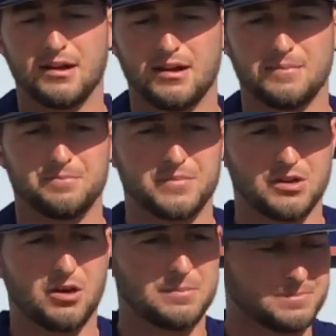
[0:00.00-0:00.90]

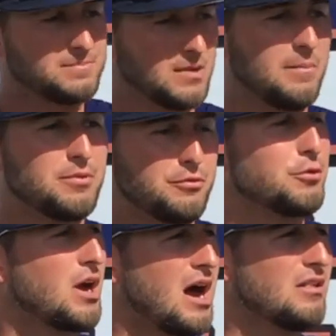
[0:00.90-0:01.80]
up
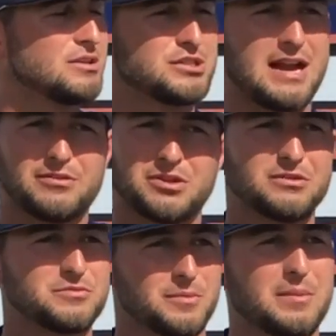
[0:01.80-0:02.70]
through college, and I would
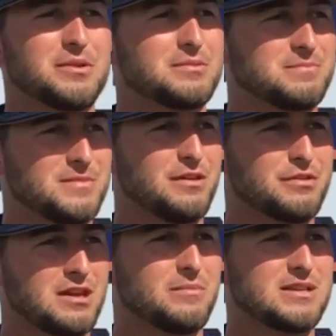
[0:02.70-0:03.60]
always remember,
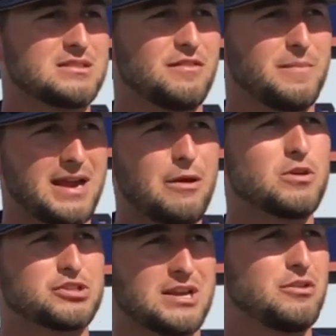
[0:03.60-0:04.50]
thinking to myself, man, I
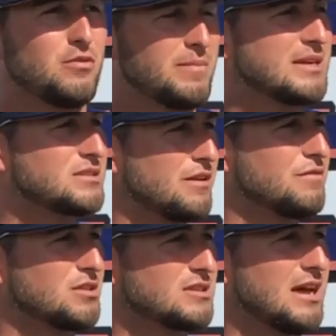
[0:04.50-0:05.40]
wish I knew what my
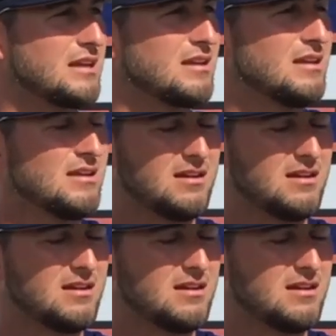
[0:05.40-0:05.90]
stuff looked like,